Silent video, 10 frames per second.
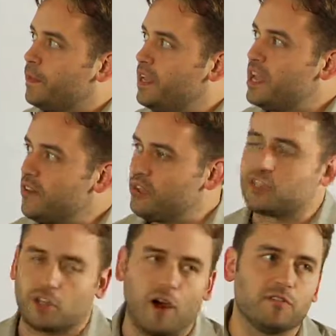EAV
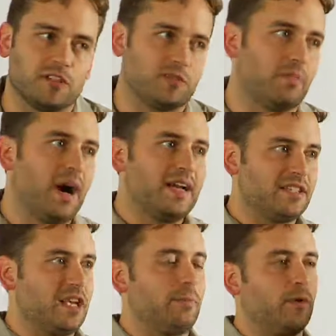solves this by
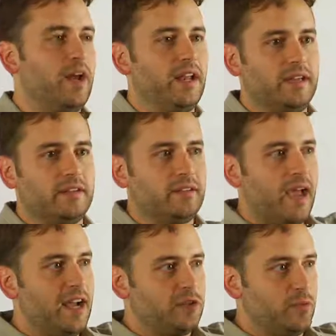separating
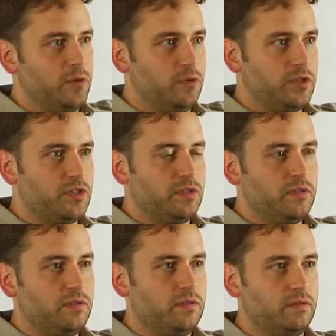attributes
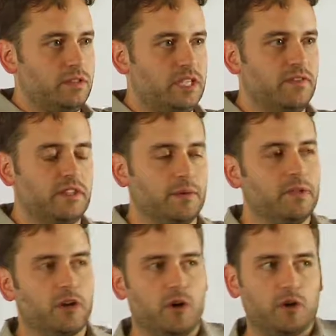and giving them
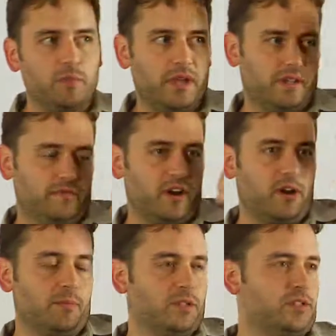their own meta
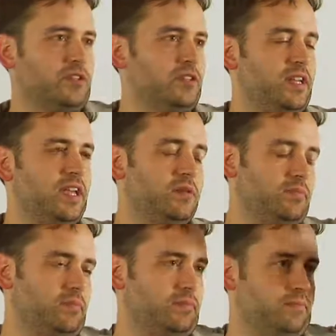environment so that
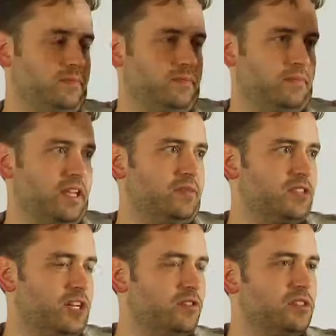they
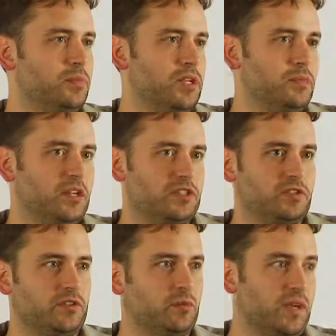themselves can be
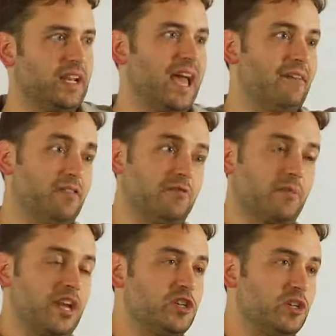administered and we can have
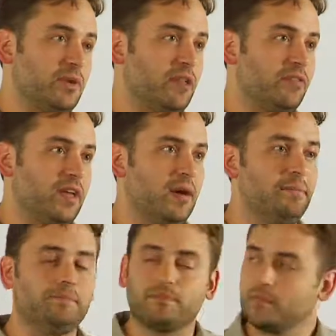information about them.